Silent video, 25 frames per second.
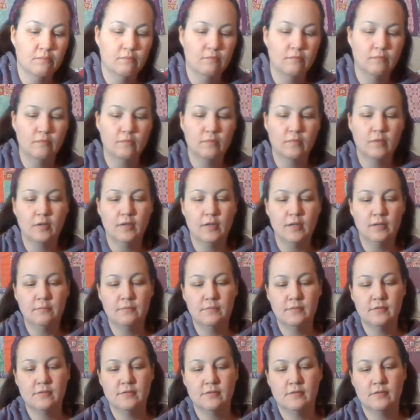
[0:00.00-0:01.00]
Not a paper
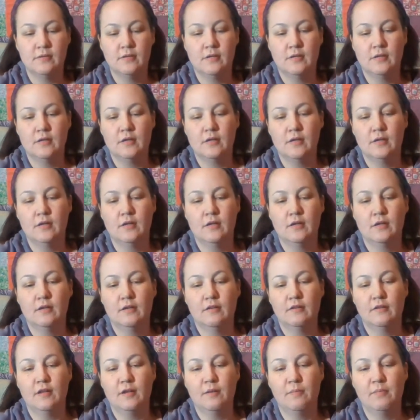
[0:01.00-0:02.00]
clip, but a,
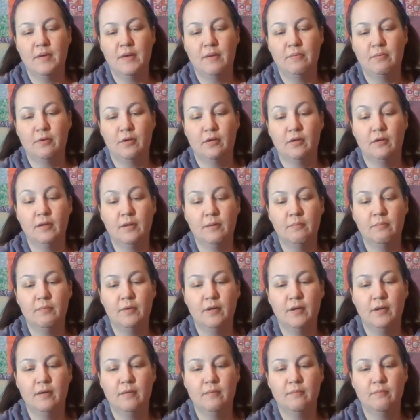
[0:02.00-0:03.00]
paper
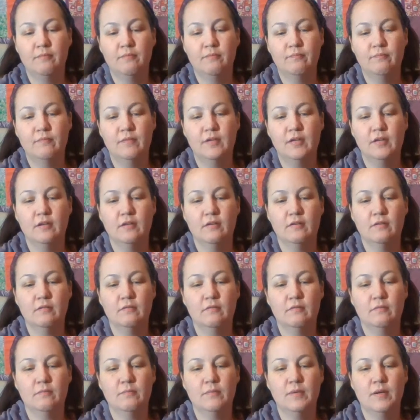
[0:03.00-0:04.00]
holding clip.
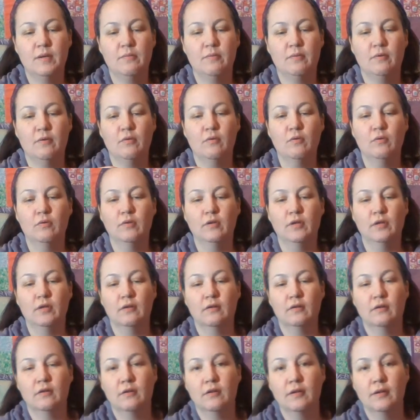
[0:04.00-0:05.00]
And I'm
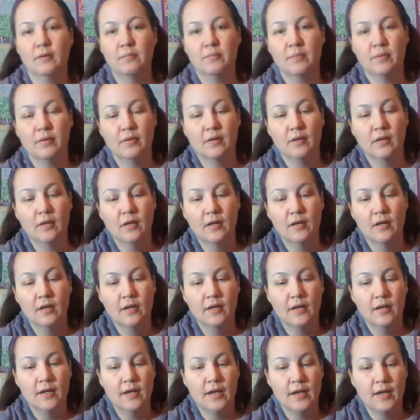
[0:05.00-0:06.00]
gonna just
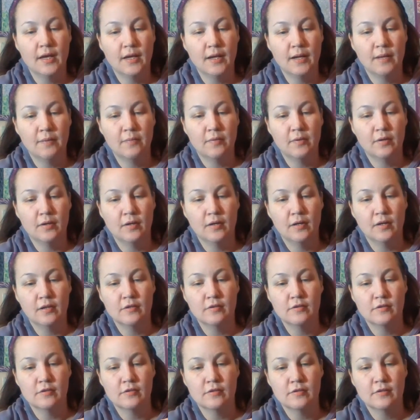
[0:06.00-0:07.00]
catch the two
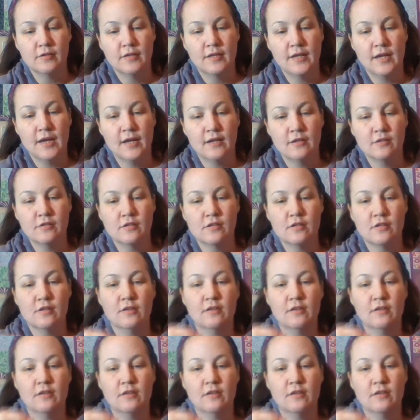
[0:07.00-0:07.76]
ends there.